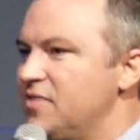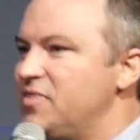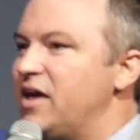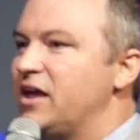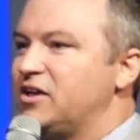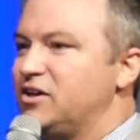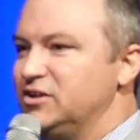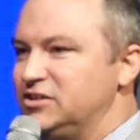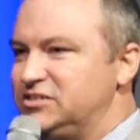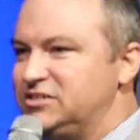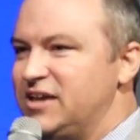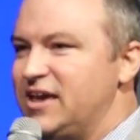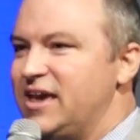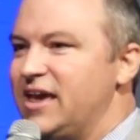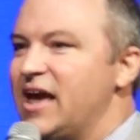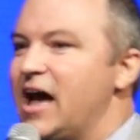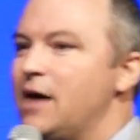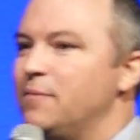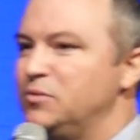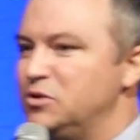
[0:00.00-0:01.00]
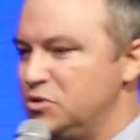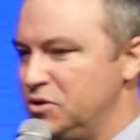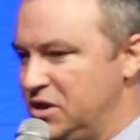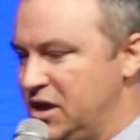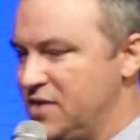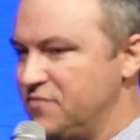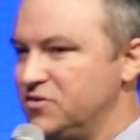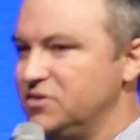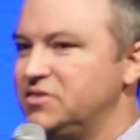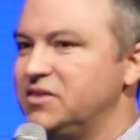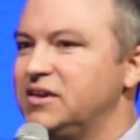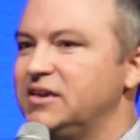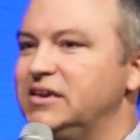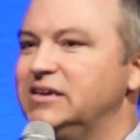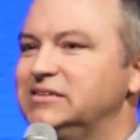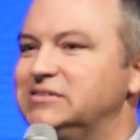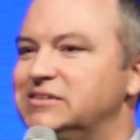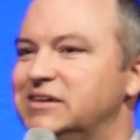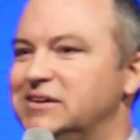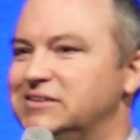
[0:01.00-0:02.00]
that could say, I'm doing everything
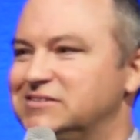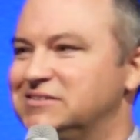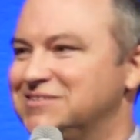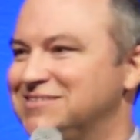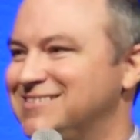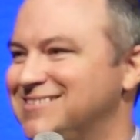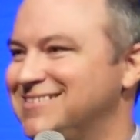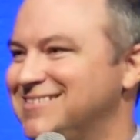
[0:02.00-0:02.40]
He says.